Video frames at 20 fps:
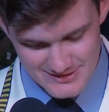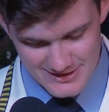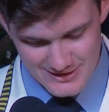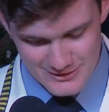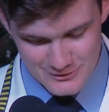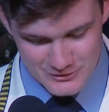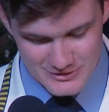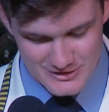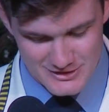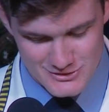
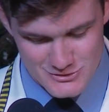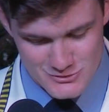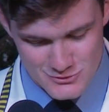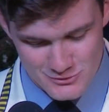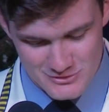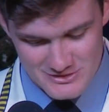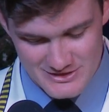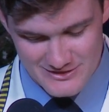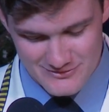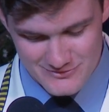and looking at
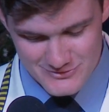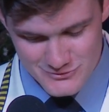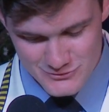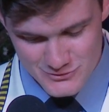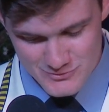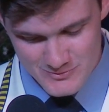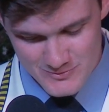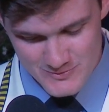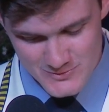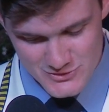you on Devon's
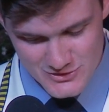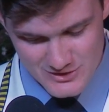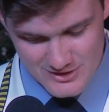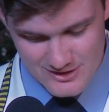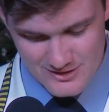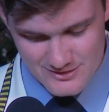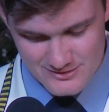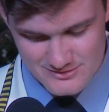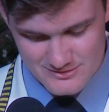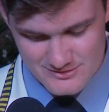room in Matric
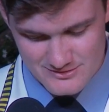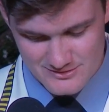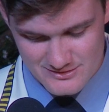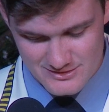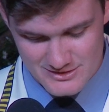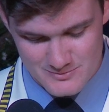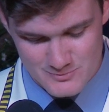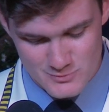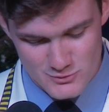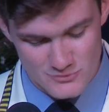House
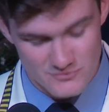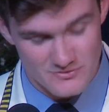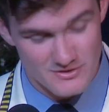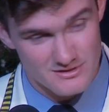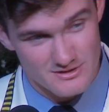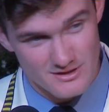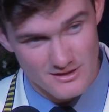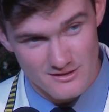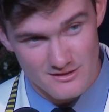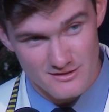is proof
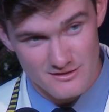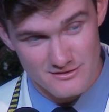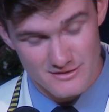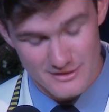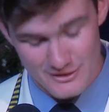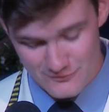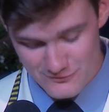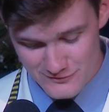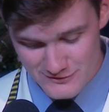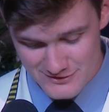that,
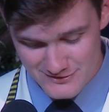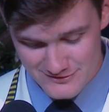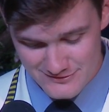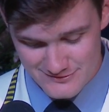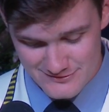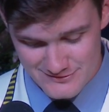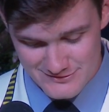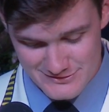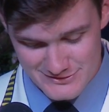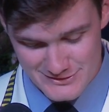thankfully,
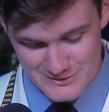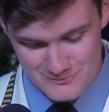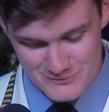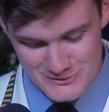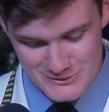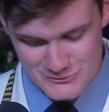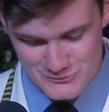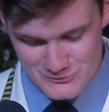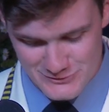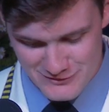some
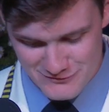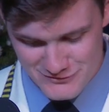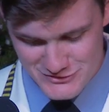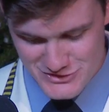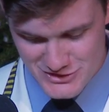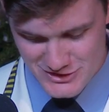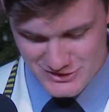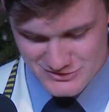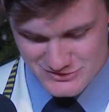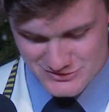things will never
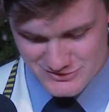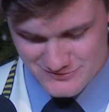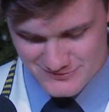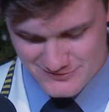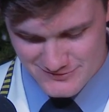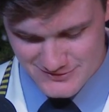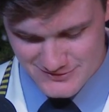change.